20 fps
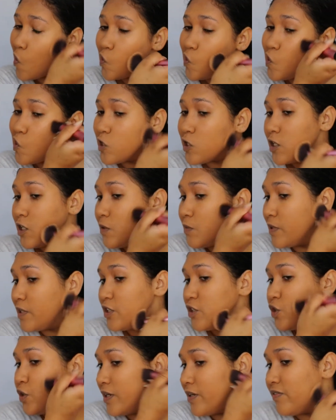Just gonna
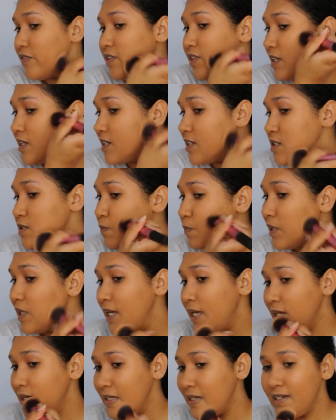make sure everything is
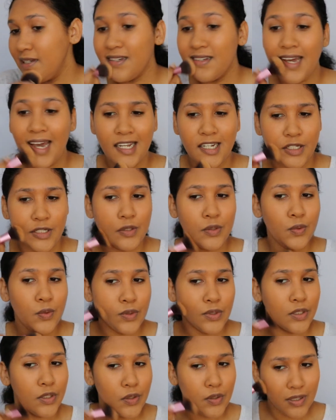blended. I
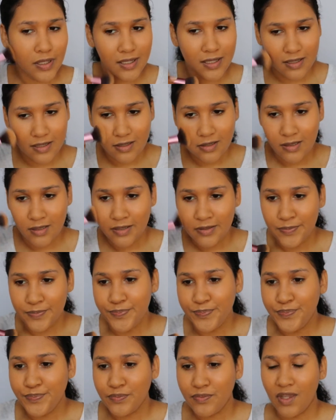do look
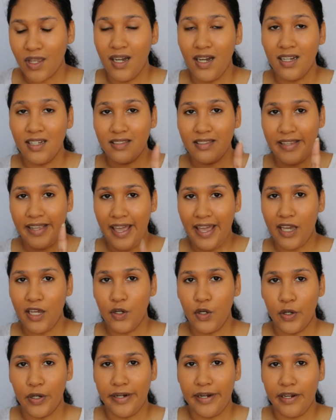a
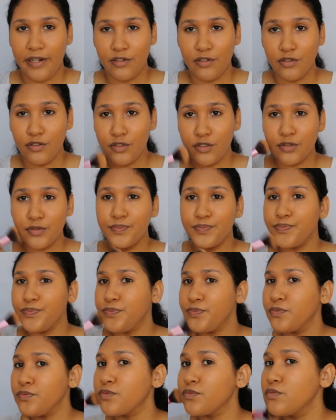tad orange.
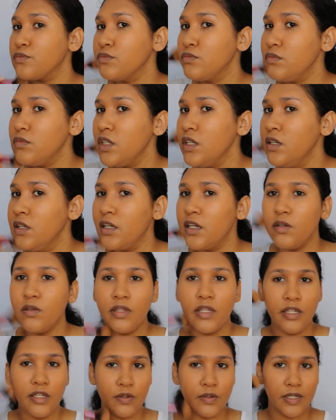I
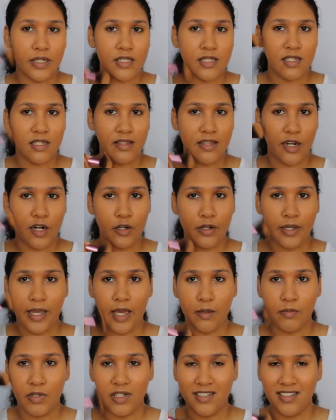don't think you can see that on
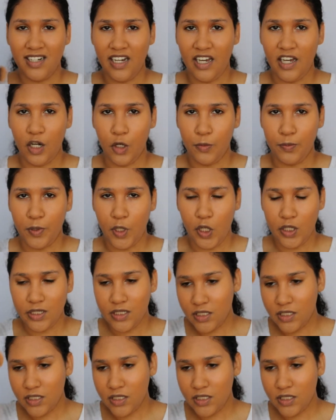camera. I hope not.